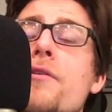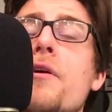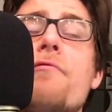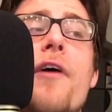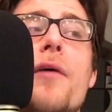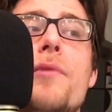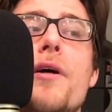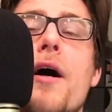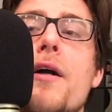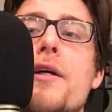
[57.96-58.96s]
And you can find
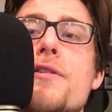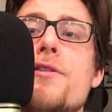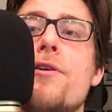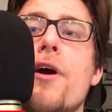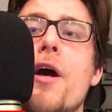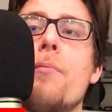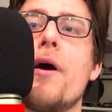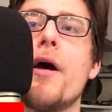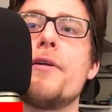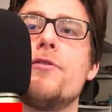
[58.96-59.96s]
me on
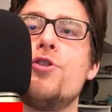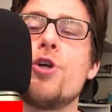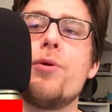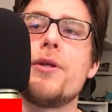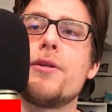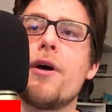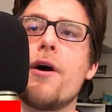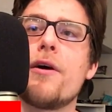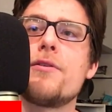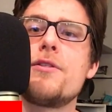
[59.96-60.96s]
Instagram at Joedin
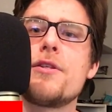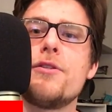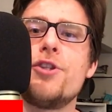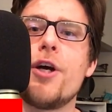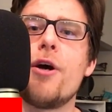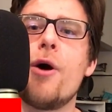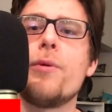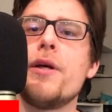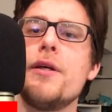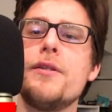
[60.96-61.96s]
Cards, J
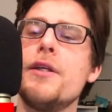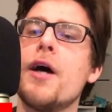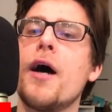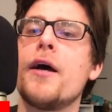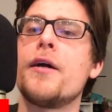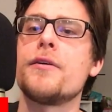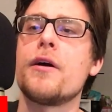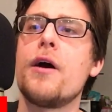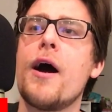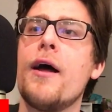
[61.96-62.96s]
O E D I N
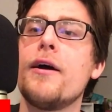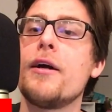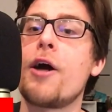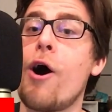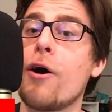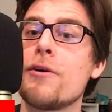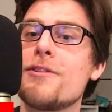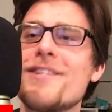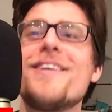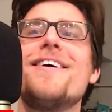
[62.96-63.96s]

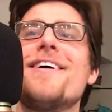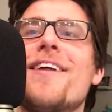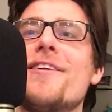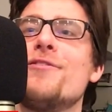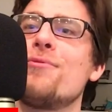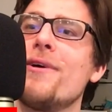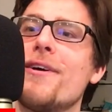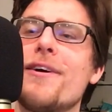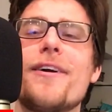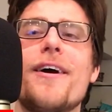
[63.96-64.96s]
Cards, and then
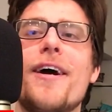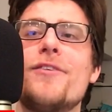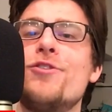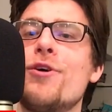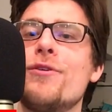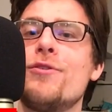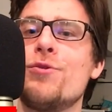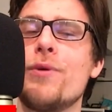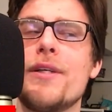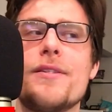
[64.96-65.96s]
Twitter at Joedin
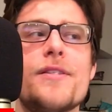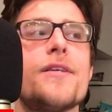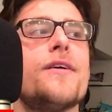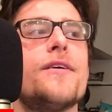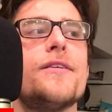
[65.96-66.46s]
Tweets.